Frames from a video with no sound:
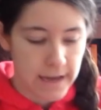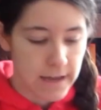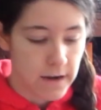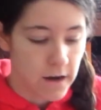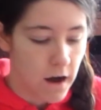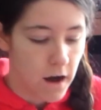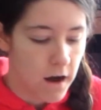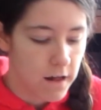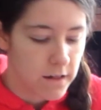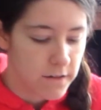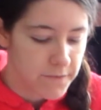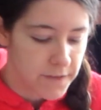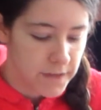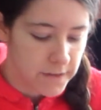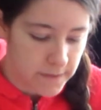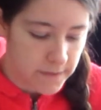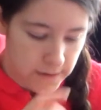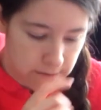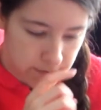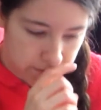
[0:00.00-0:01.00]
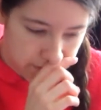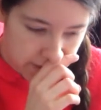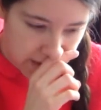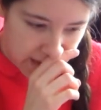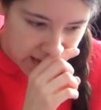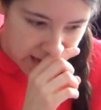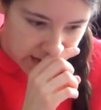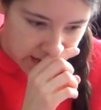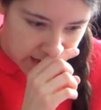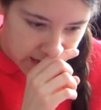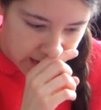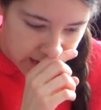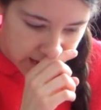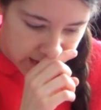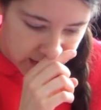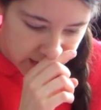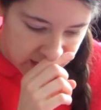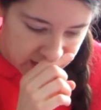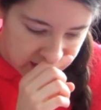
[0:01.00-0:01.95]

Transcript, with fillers: And all of these, I'll say,